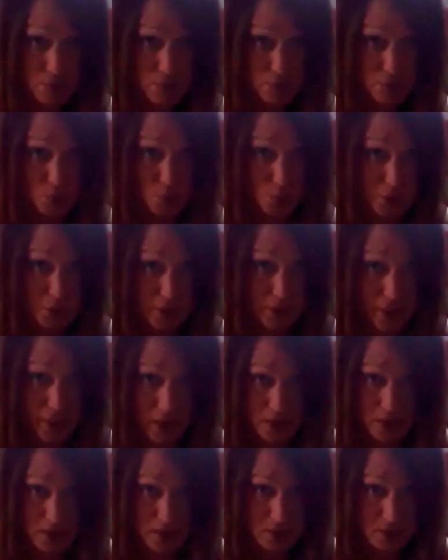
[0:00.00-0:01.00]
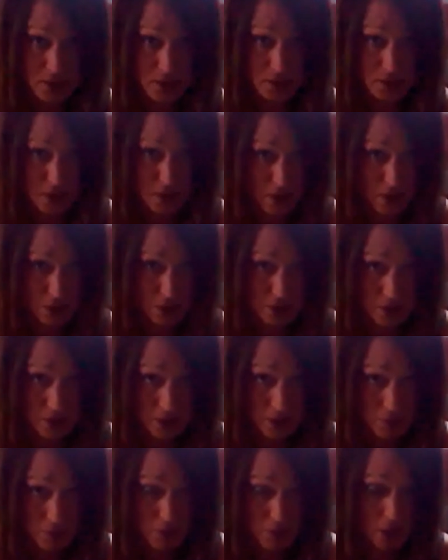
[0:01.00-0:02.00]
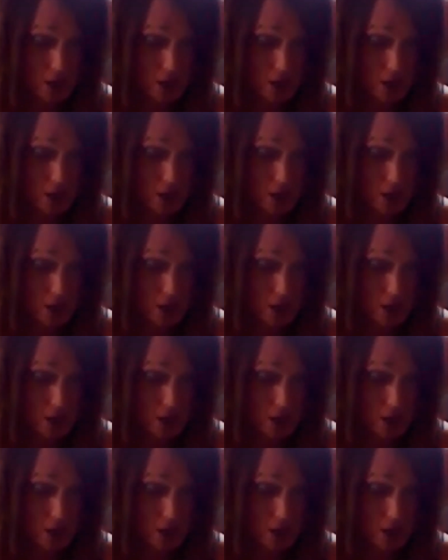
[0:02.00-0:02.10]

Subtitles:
really nice the entire time.